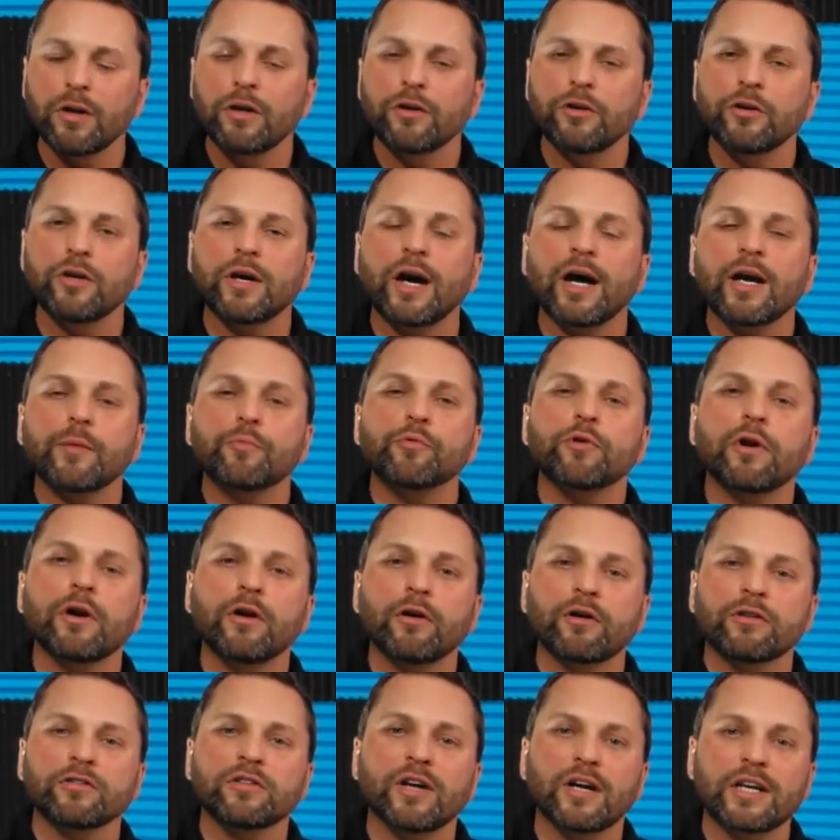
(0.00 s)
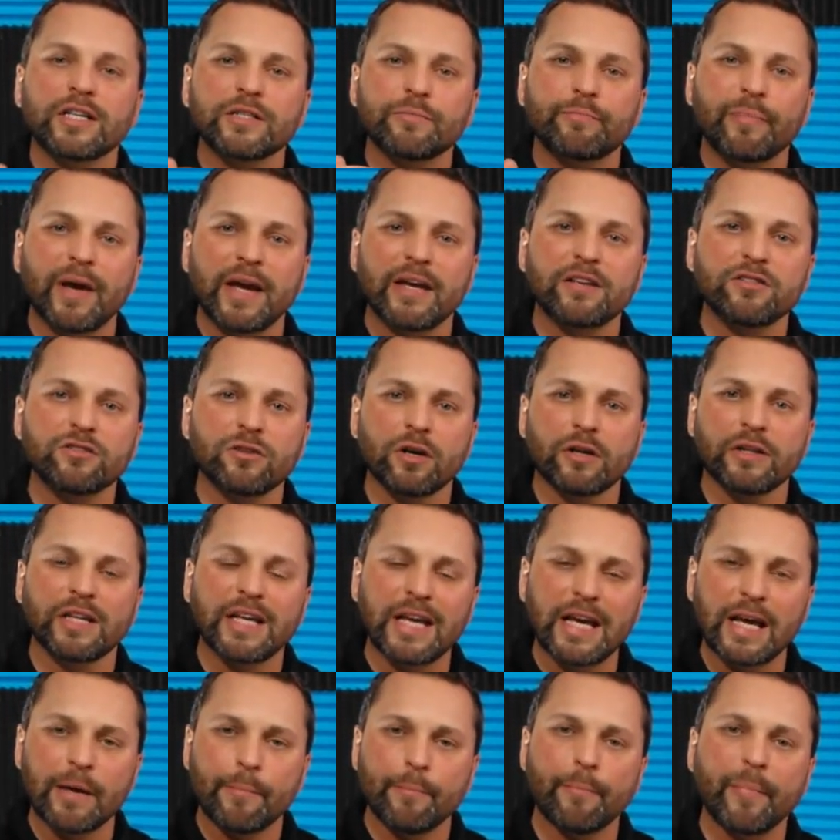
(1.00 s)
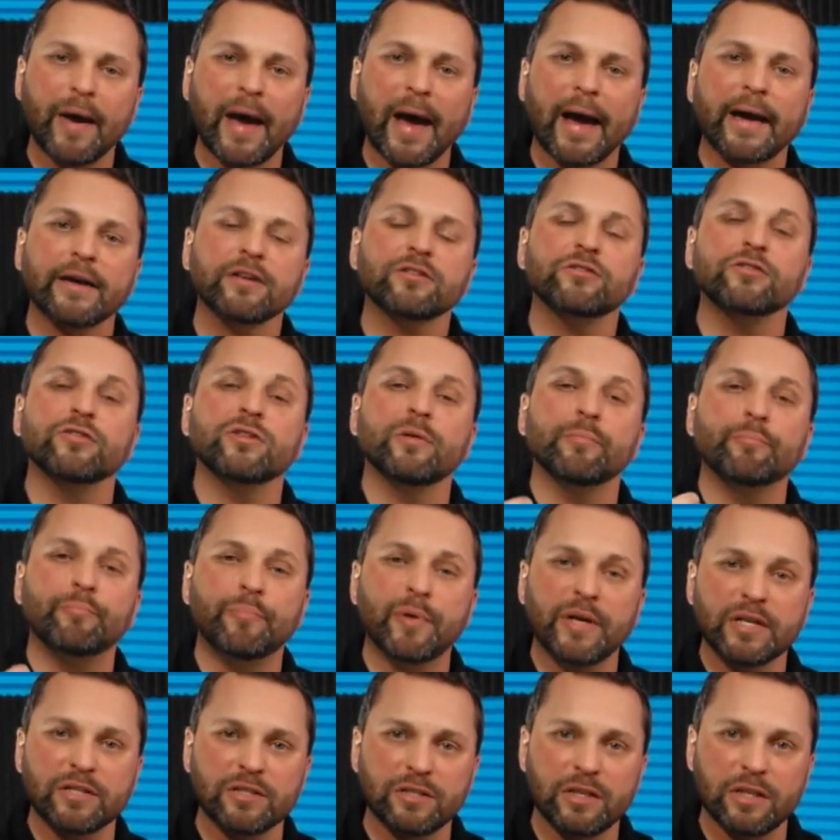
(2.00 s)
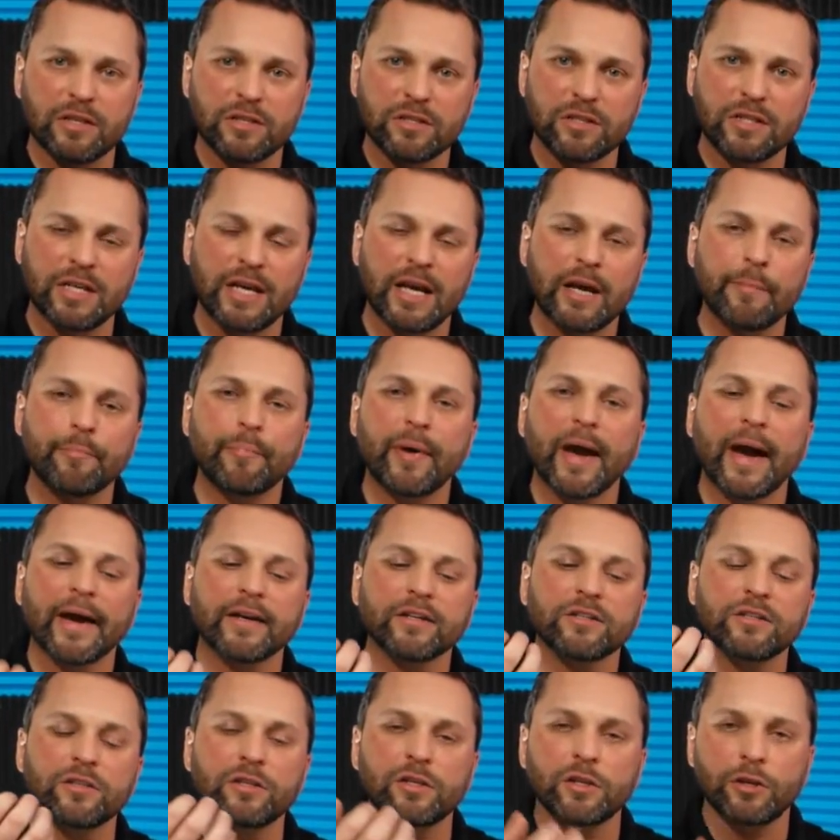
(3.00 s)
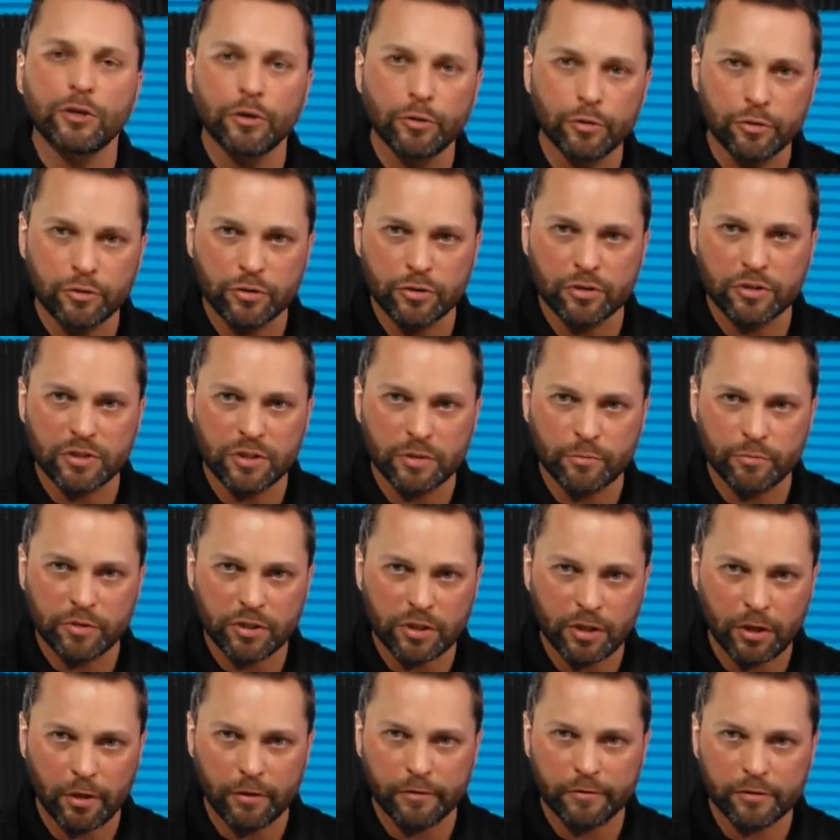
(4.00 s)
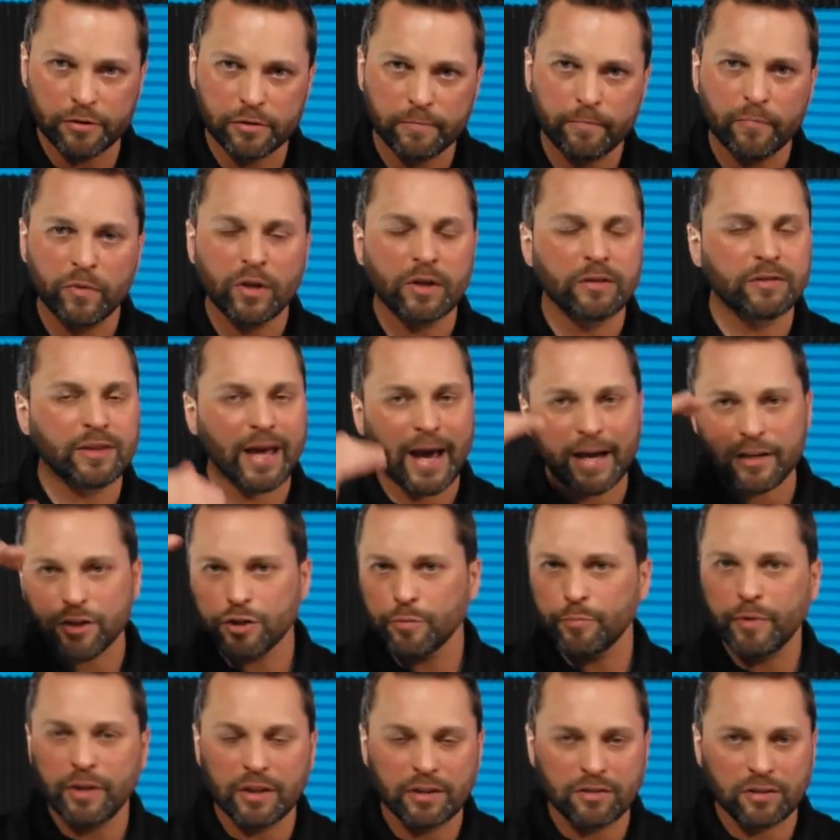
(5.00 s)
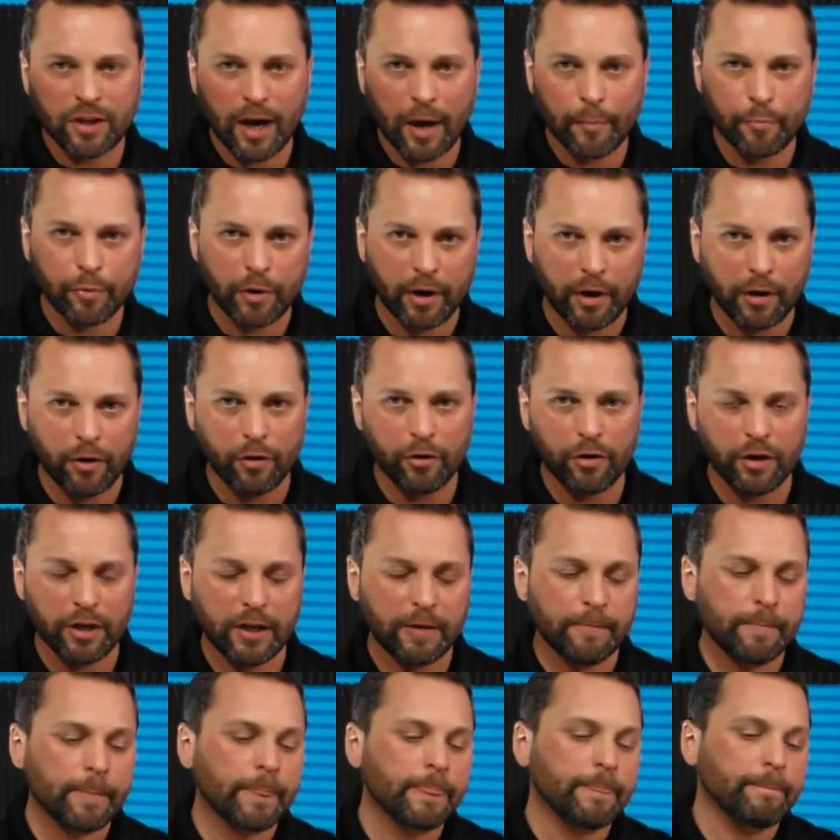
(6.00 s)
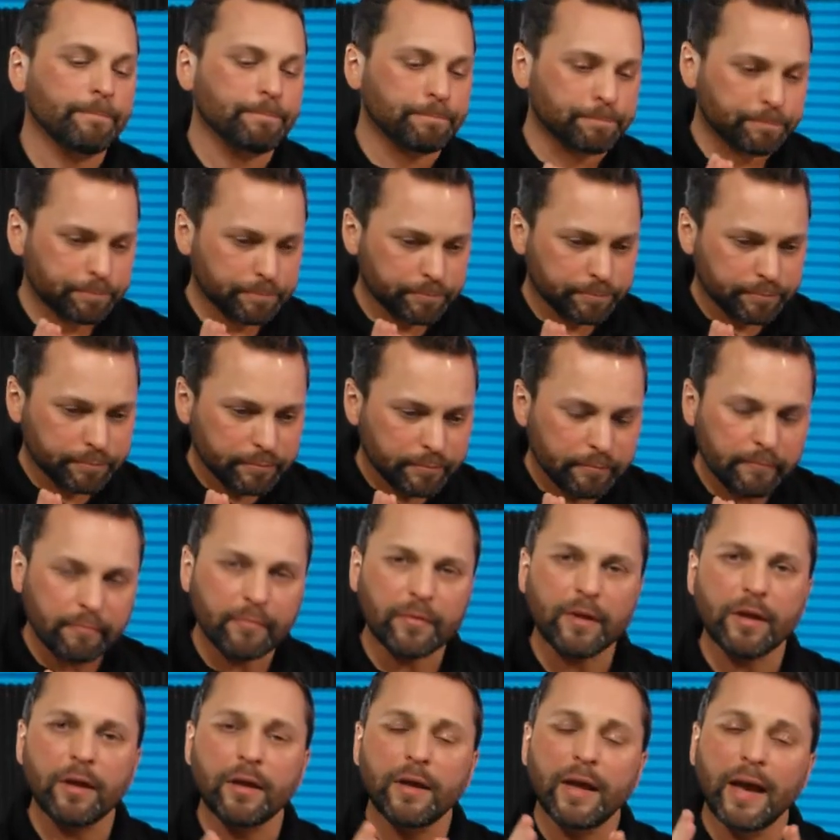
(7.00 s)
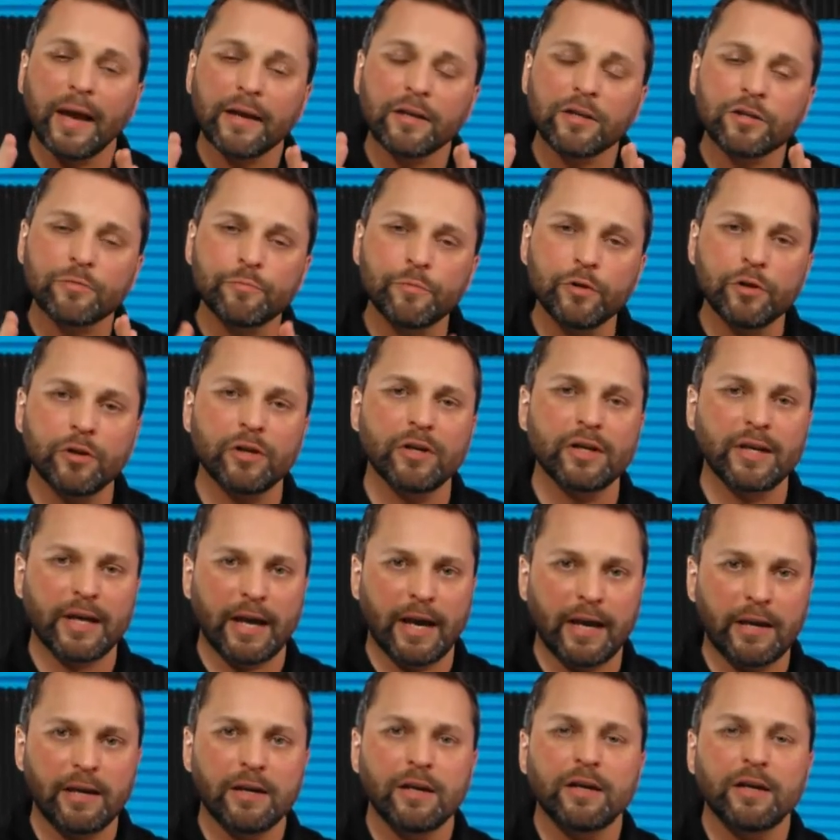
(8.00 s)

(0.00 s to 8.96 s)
You got to prioritize based on the impact to the business, the impact to the users themselves. That should be the top priority. And communicate.